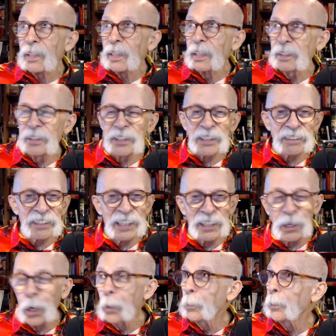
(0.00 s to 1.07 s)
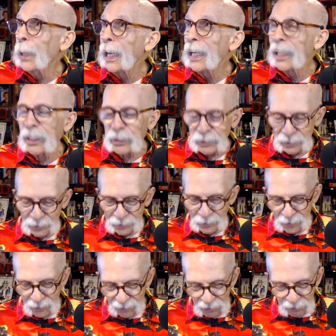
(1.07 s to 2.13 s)
this, oh, wow,
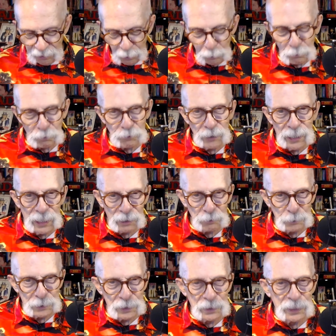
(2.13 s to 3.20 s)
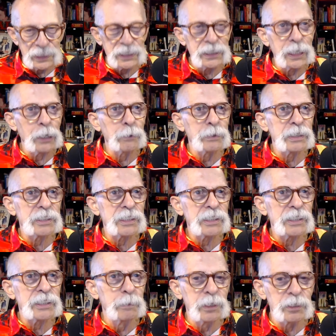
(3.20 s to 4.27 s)
this goes fast. We did like an hour and
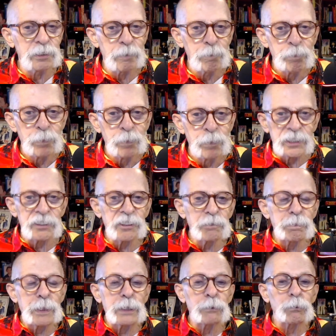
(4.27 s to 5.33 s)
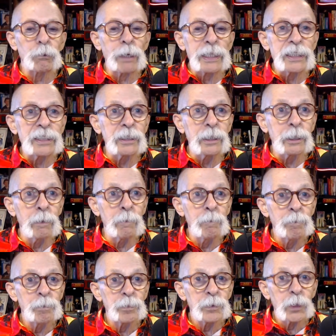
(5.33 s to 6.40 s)
10 minutes. This has been regular,
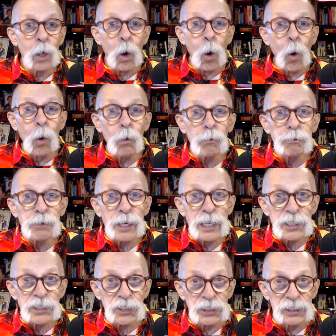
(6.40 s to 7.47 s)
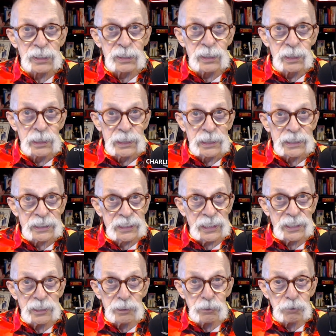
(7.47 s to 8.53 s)
old-fashioned
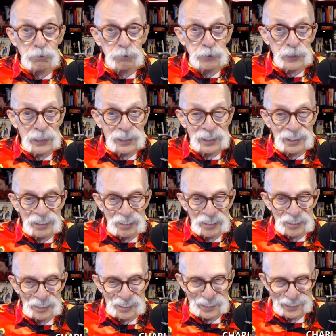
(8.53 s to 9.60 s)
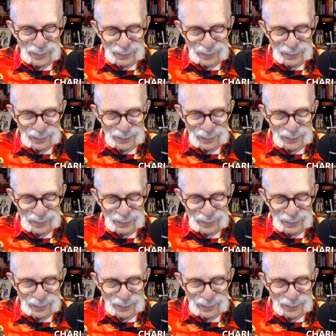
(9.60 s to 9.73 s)
Gizwiz